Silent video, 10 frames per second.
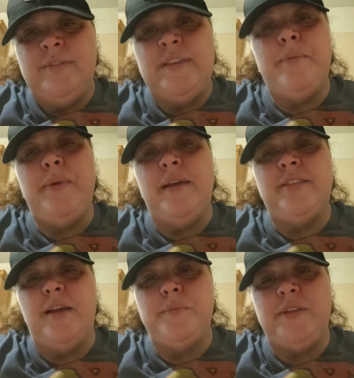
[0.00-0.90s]
Give me a
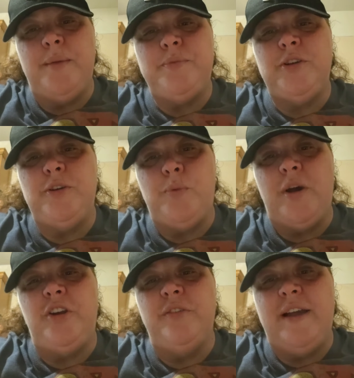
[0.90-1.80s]
thumbs up too
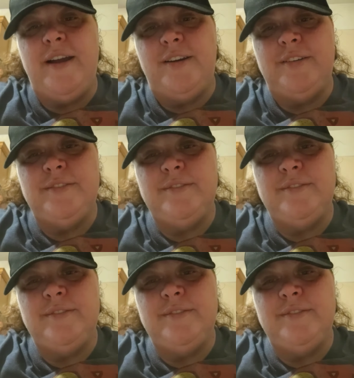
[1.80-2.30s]
while you're there.